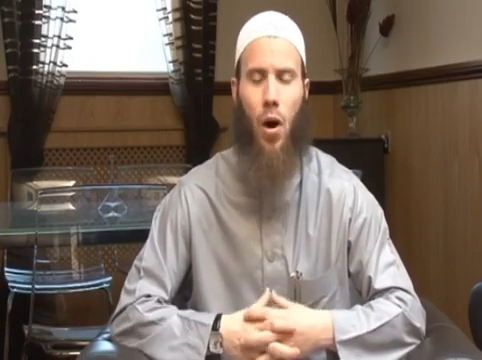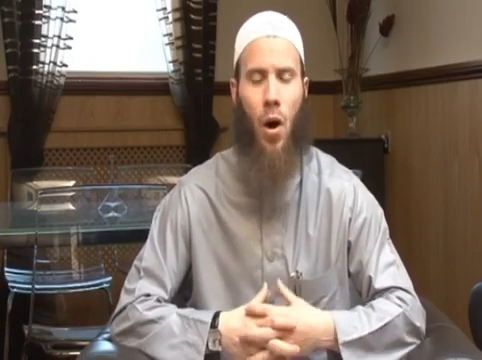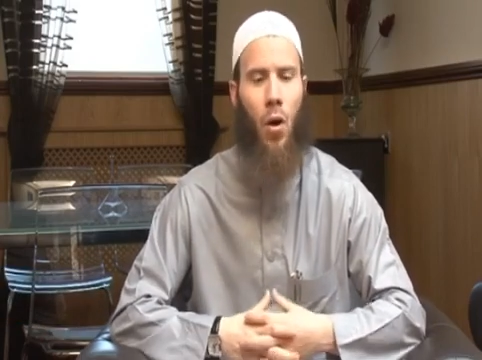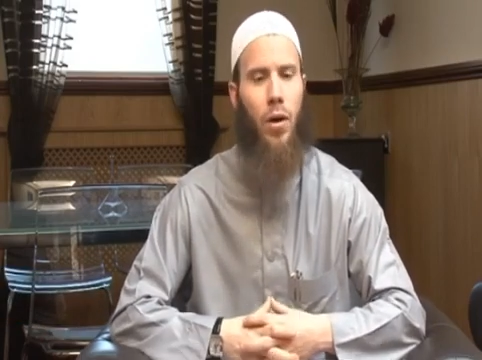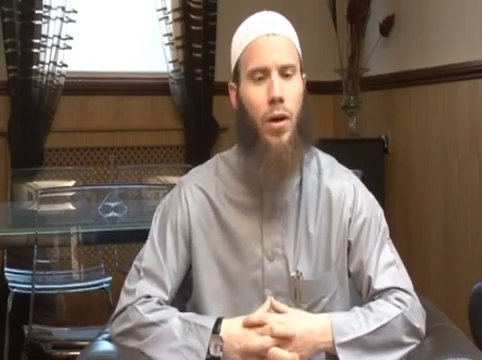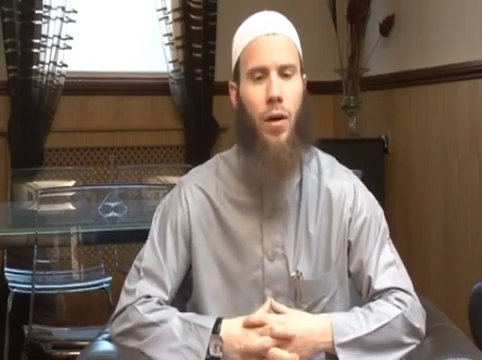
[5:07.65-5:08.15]

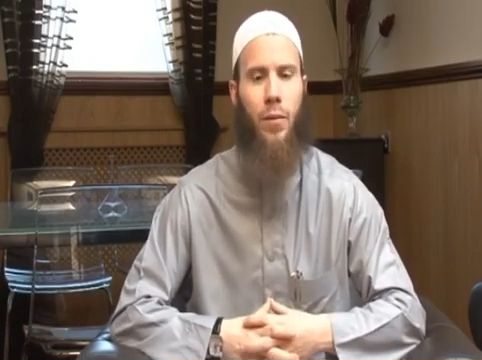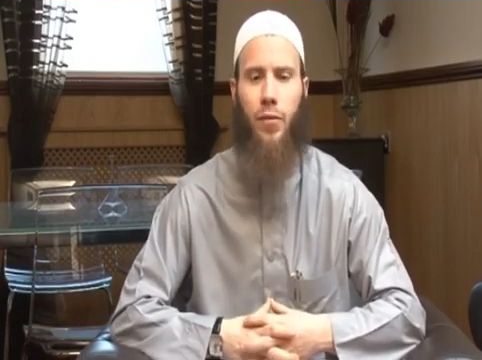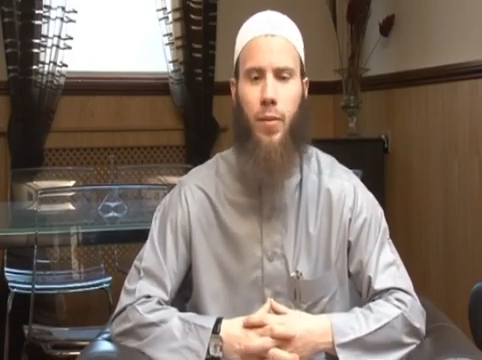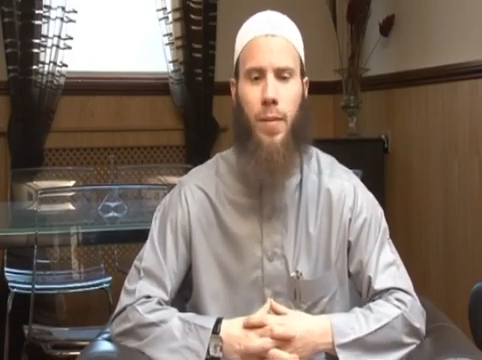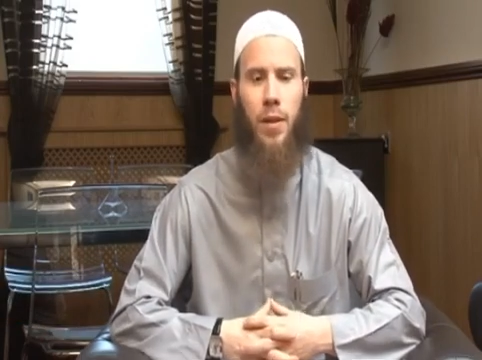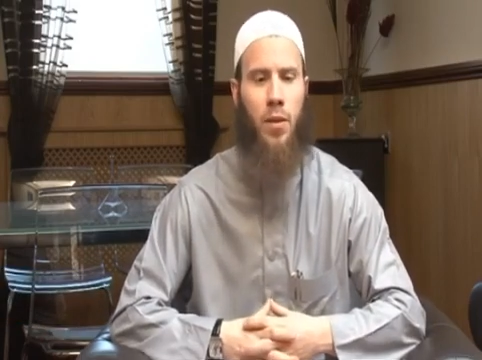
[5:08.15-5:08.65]
all come
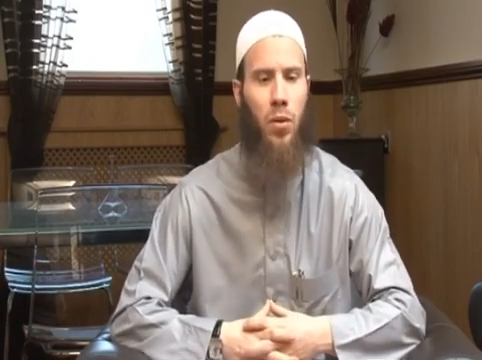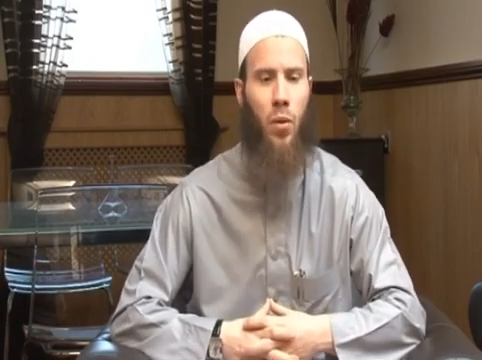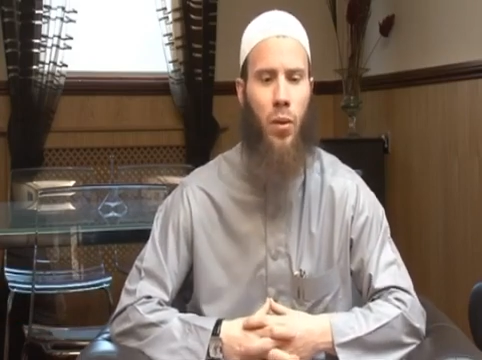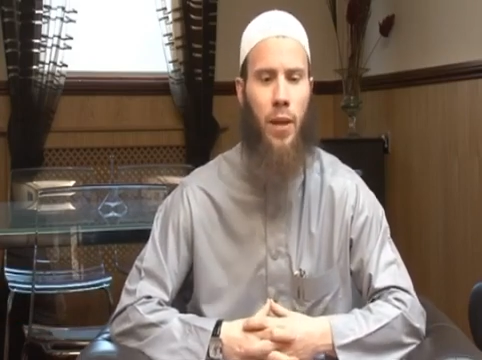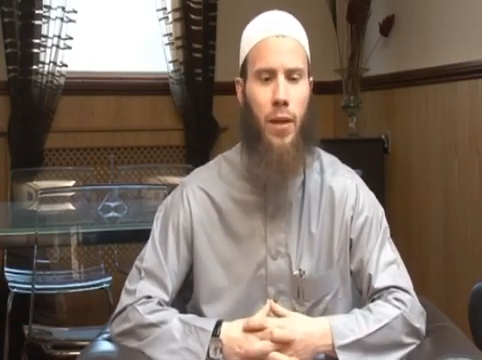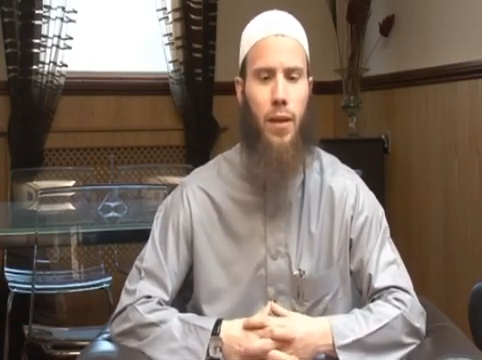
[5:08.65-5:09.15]
from the
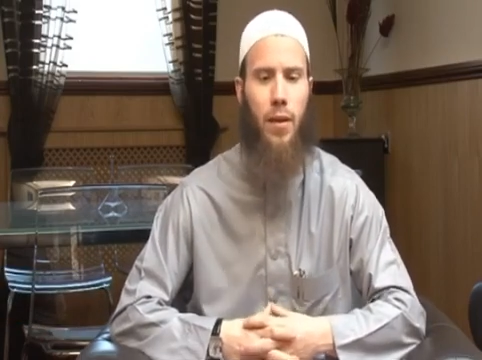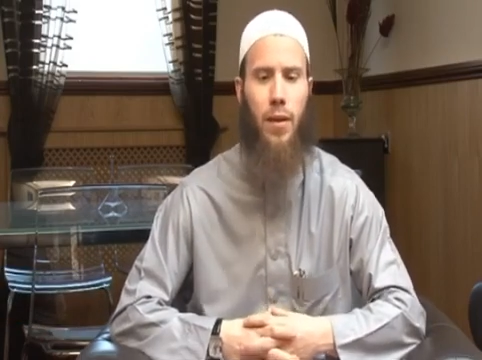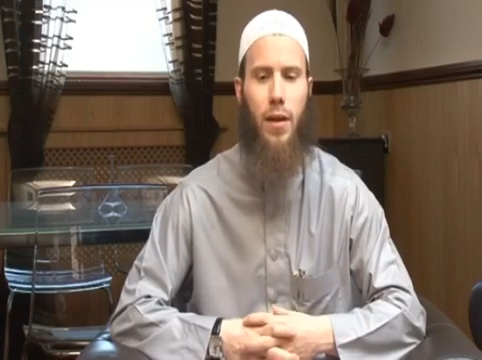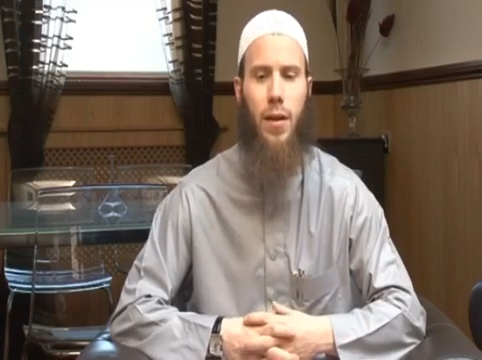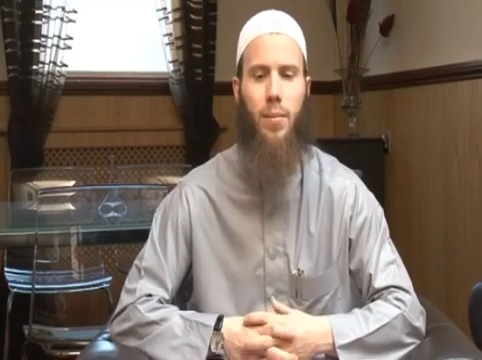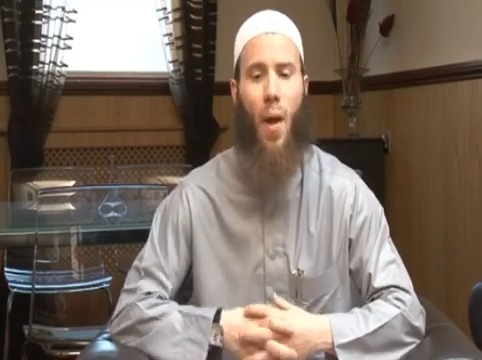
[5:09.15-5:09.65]
glory and
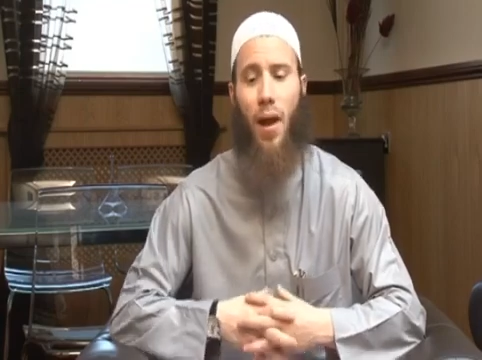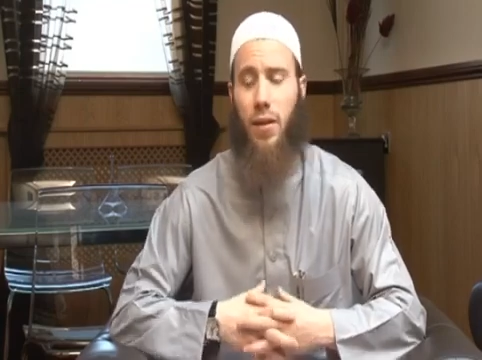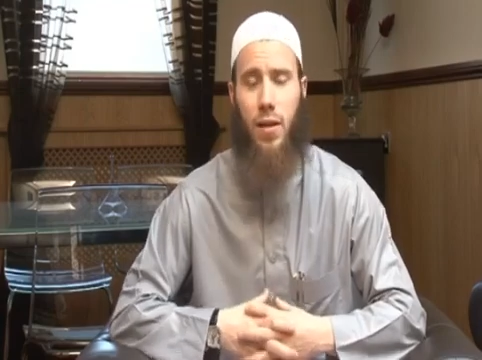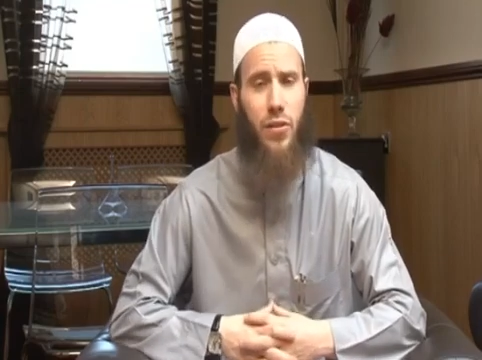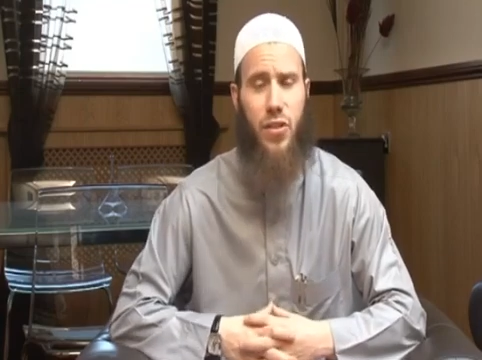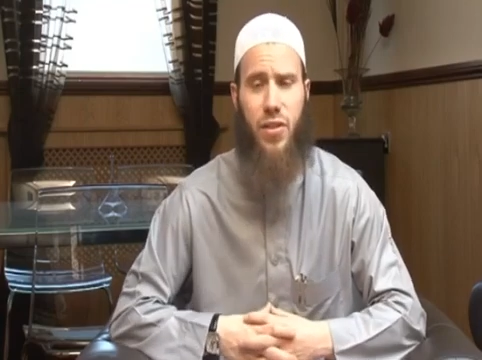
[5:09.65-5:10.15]
the
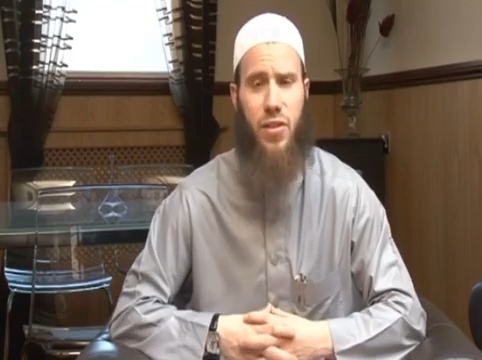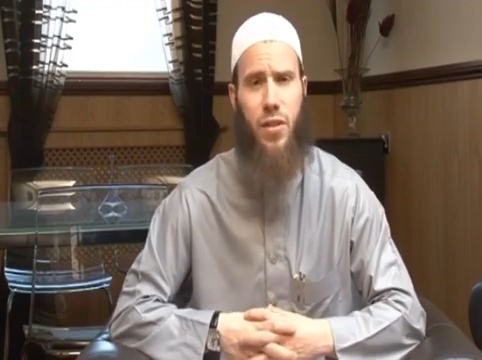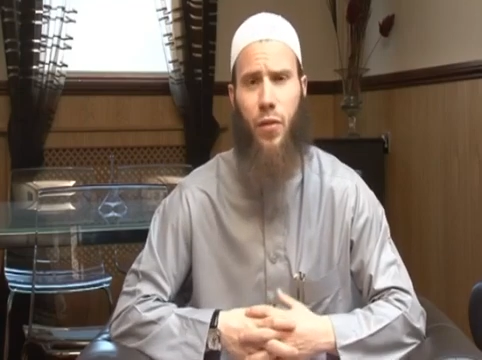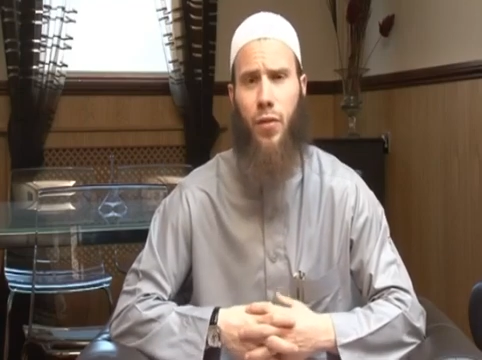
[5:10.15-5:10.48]
magnificence